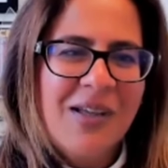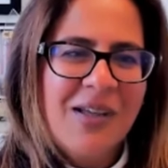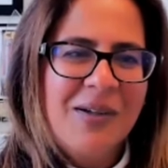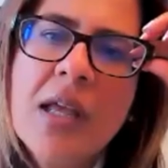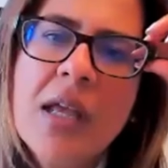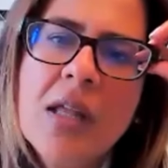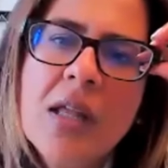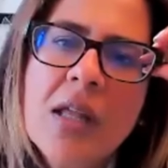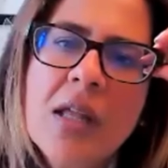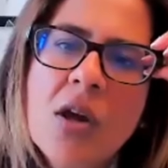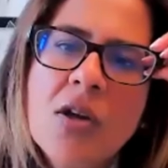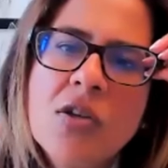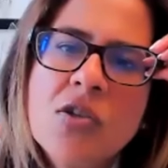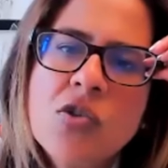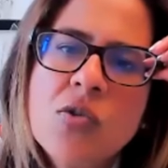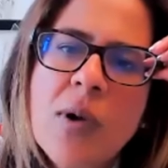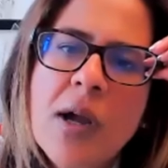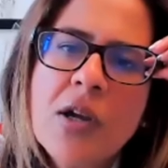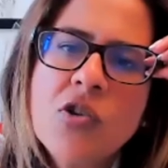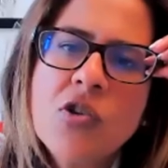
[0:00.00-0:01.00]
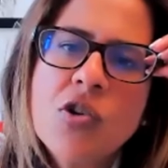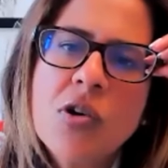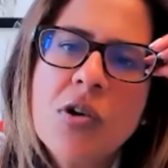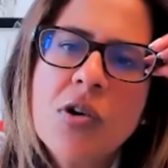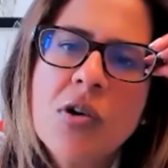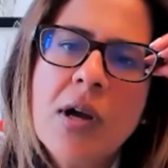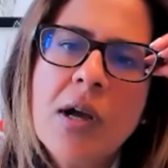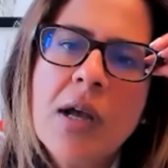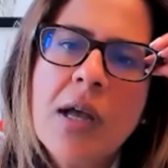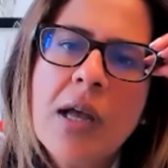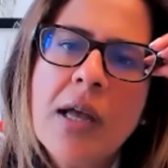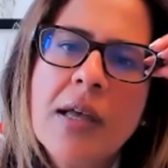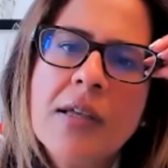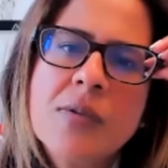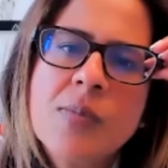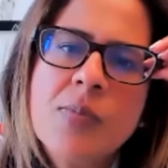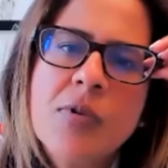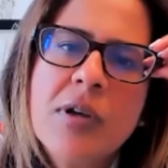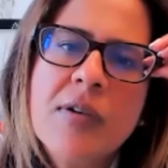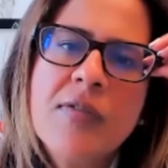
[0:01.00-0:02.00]
and a HELOC structure,
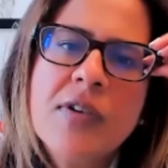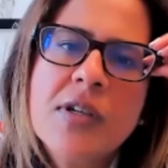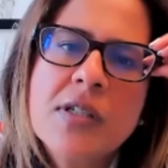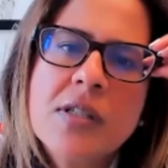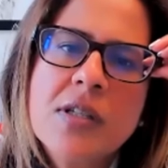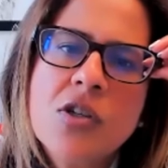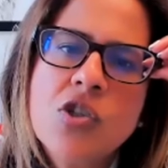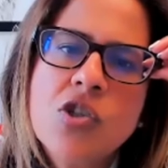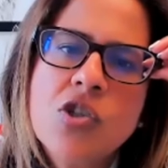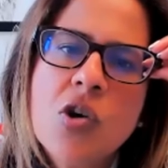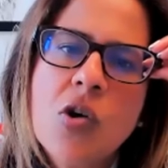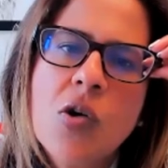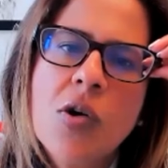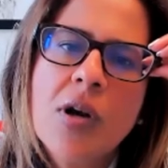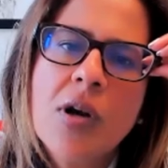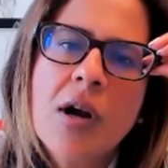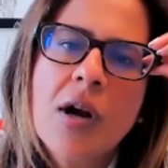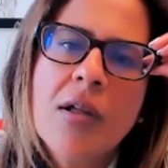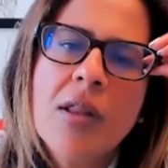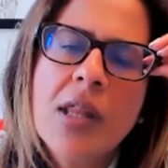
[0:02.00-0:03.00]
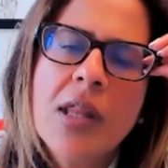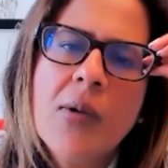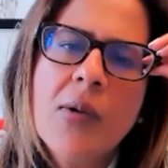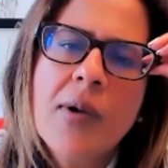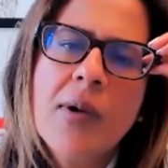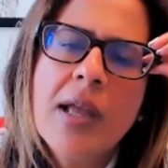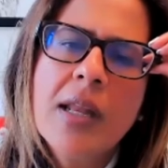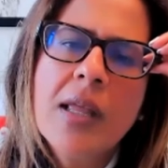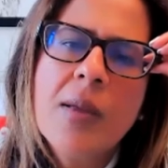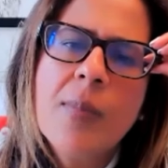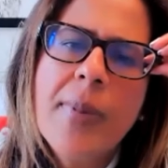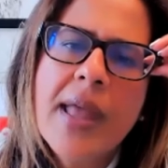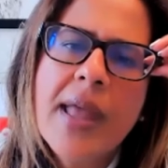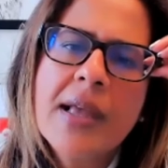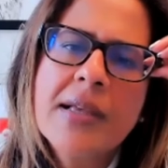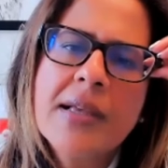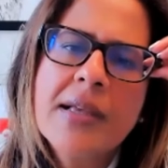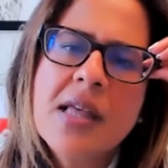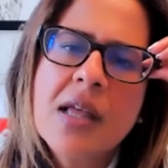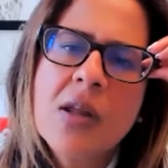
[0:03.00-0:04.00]
as previously shown, are there any
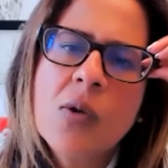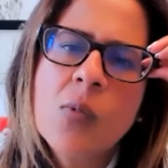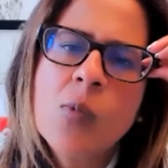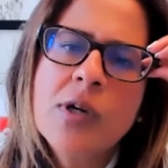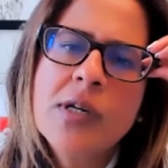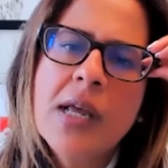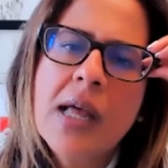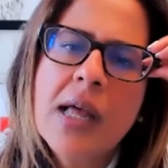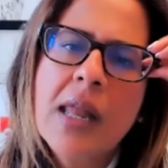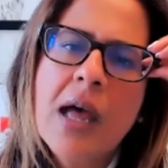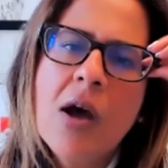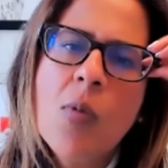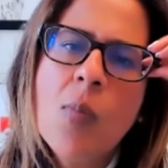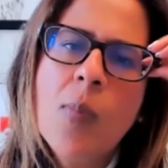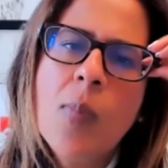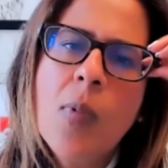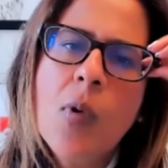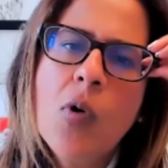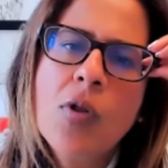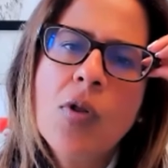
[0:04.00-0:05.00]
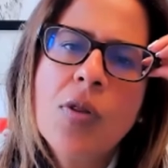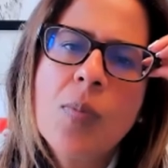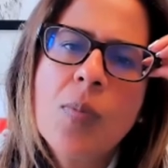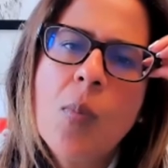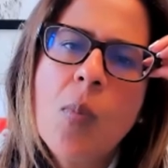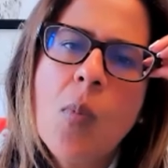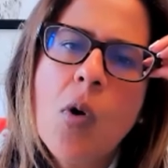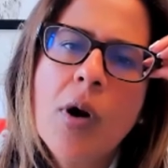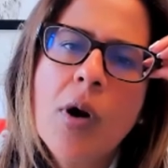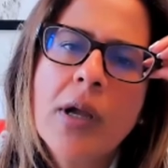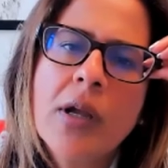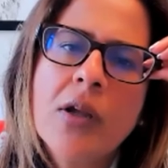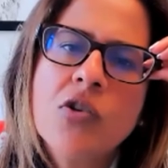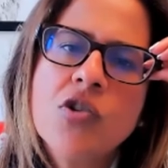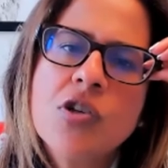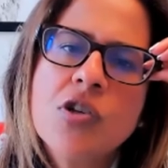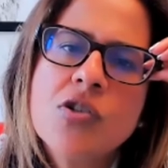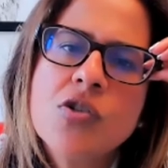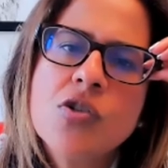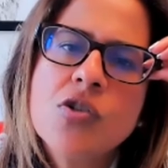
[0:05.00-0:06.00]
banks that would allow both
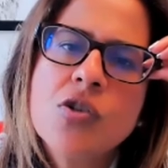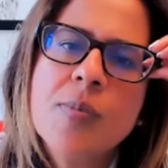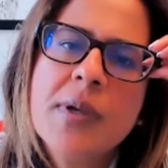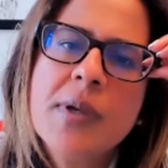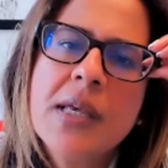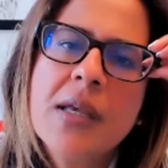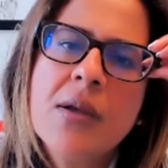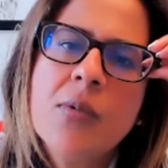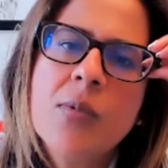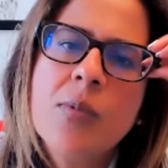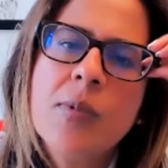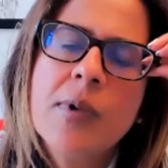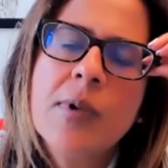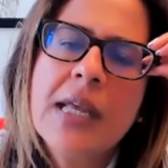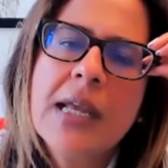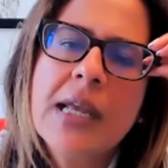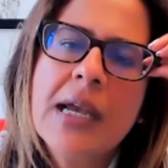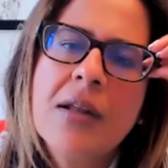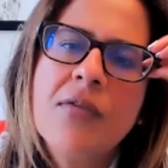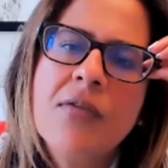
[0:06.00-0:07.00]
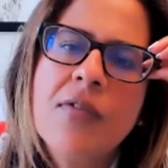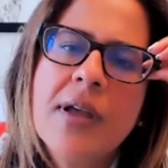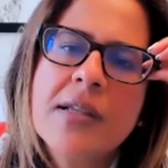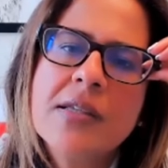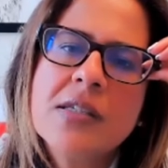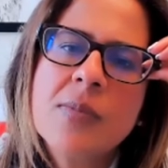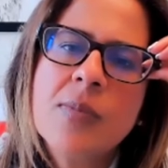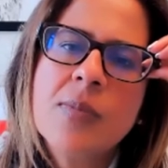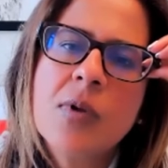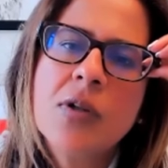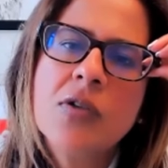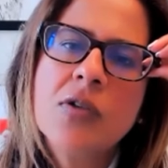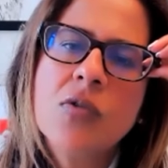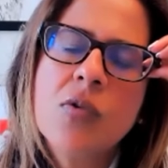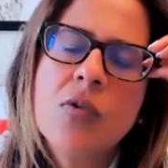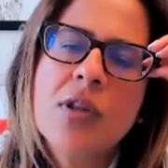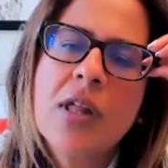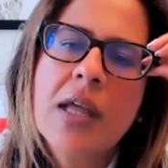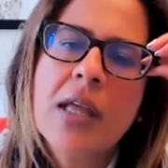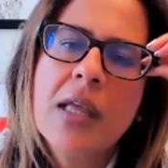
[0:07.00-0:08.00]
mortgages to be re-advanceable
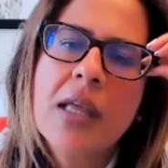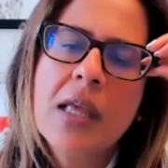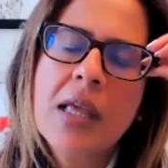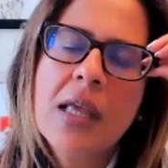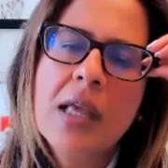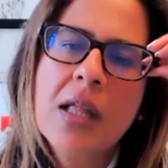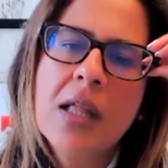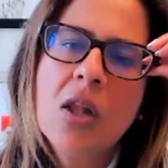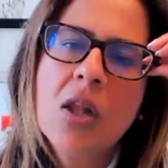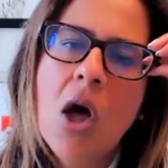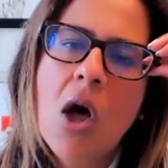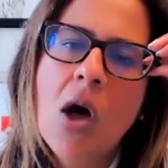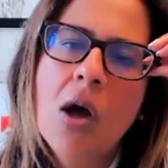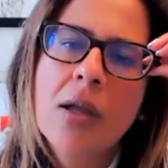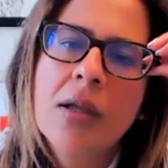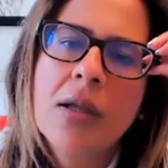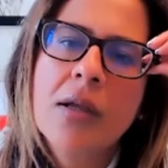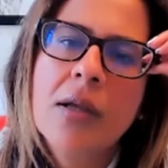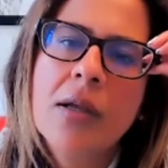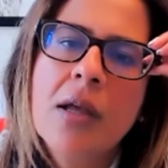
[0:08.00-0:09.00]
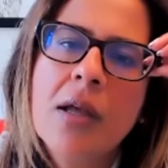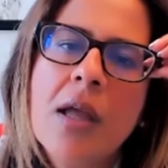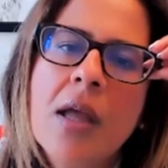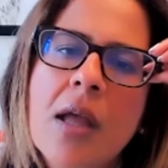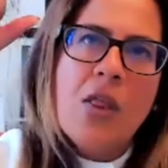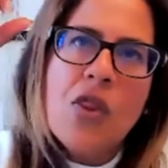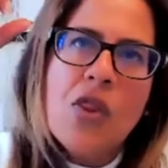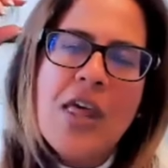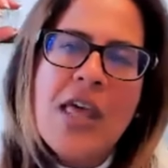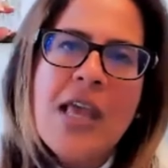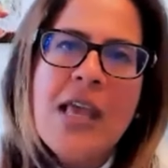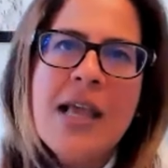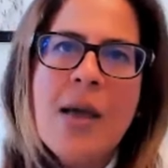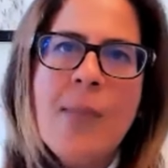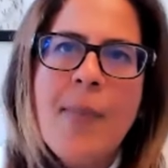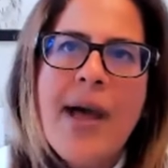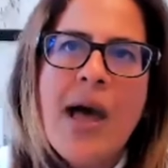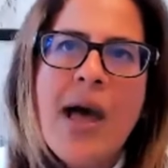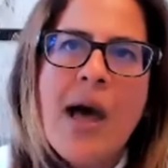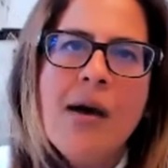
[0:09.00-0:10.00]
to the HELOC? Think
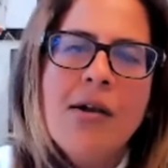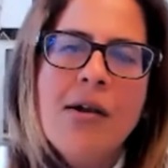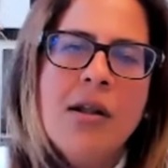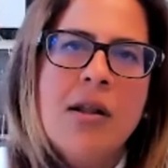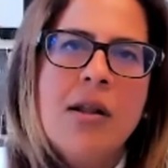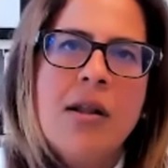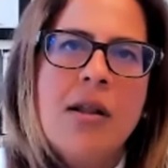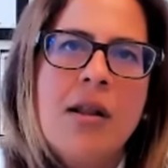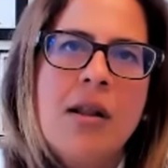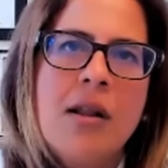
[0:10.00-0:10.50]
about